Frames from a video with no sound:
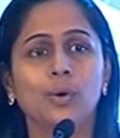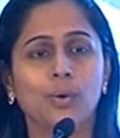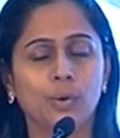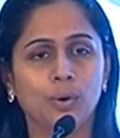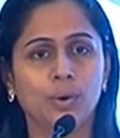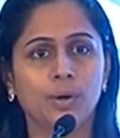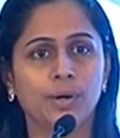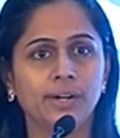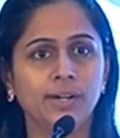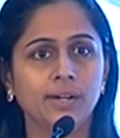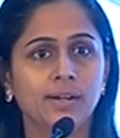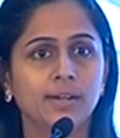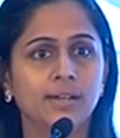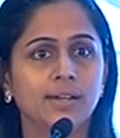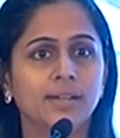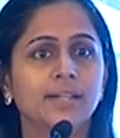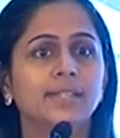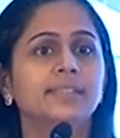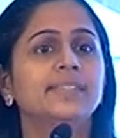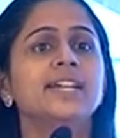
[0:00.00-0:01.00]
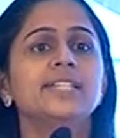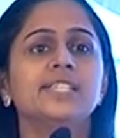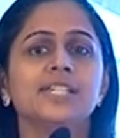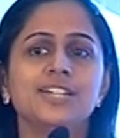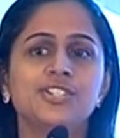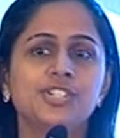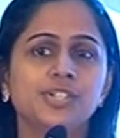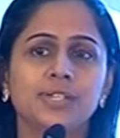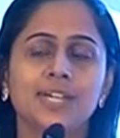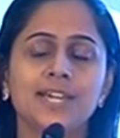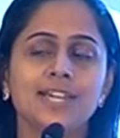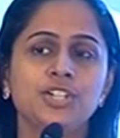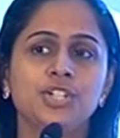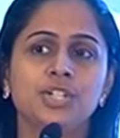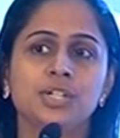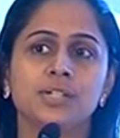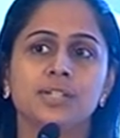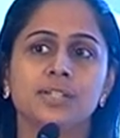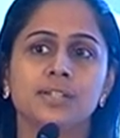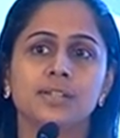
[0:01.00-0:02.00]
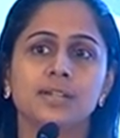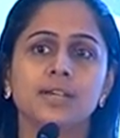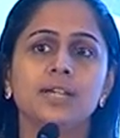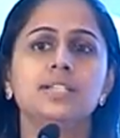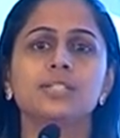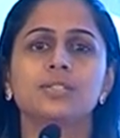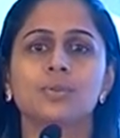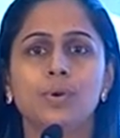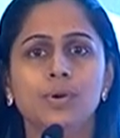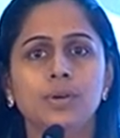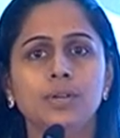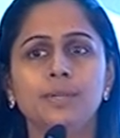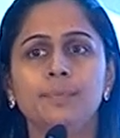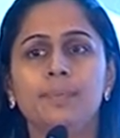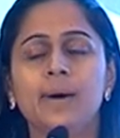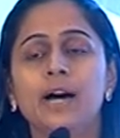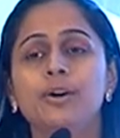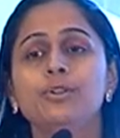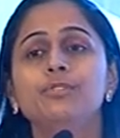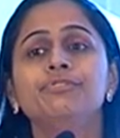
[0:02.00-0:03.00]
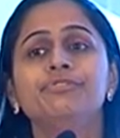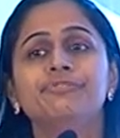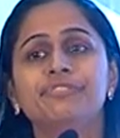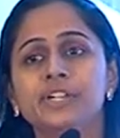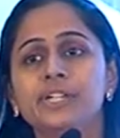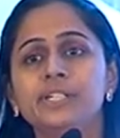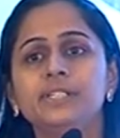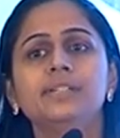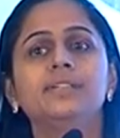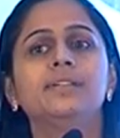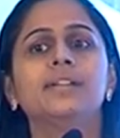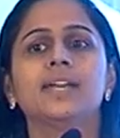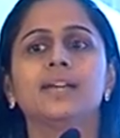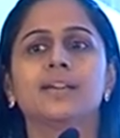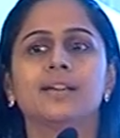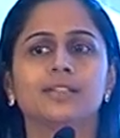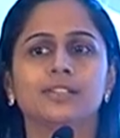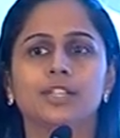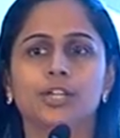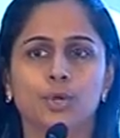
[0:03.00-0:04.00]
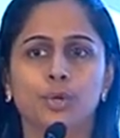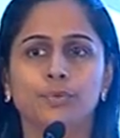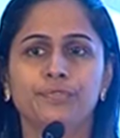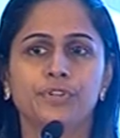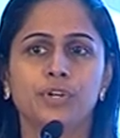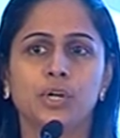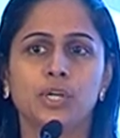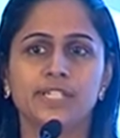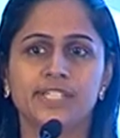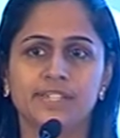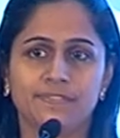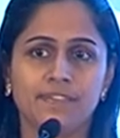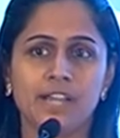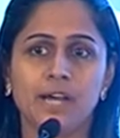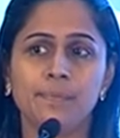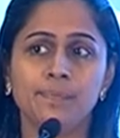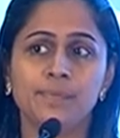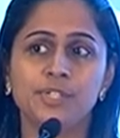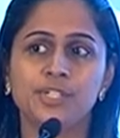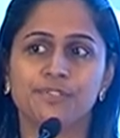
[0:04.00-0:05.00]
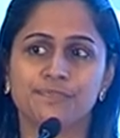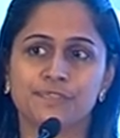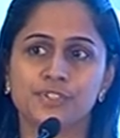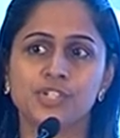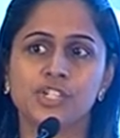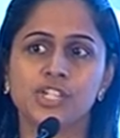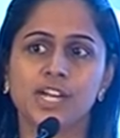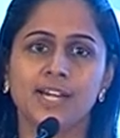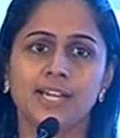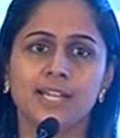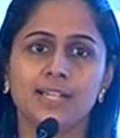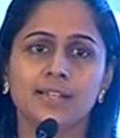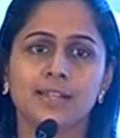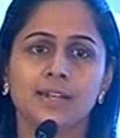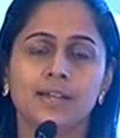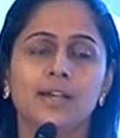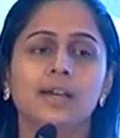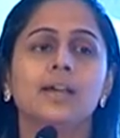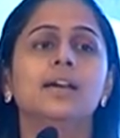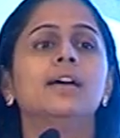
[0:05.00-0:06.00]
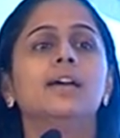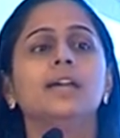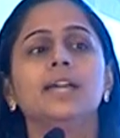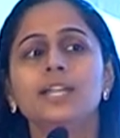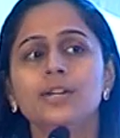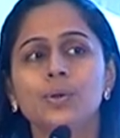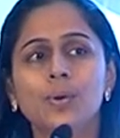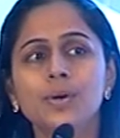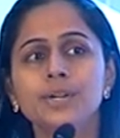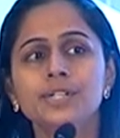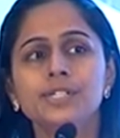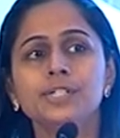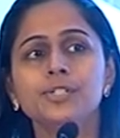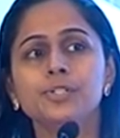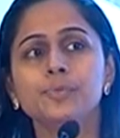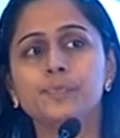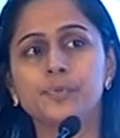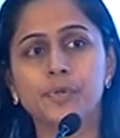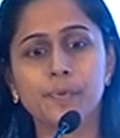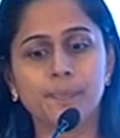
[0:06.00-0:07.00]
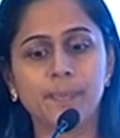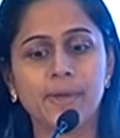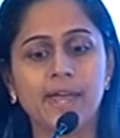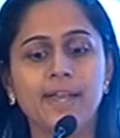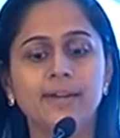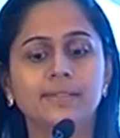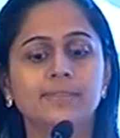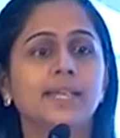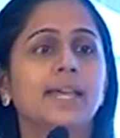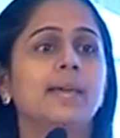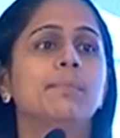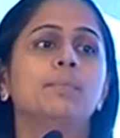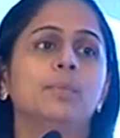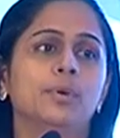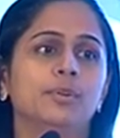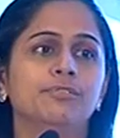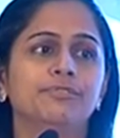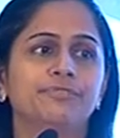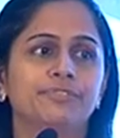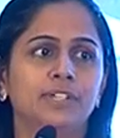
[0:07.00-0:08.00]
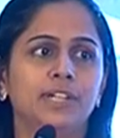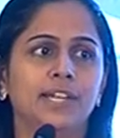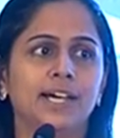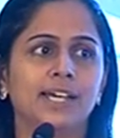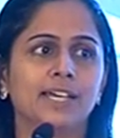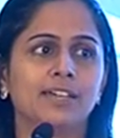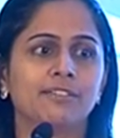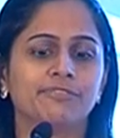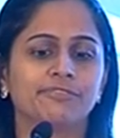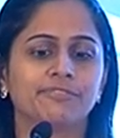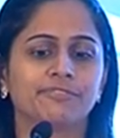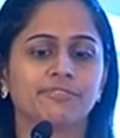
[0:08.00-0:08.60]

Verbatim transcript: or that education is all about furthering the overall development of a child in order to prepare them for life.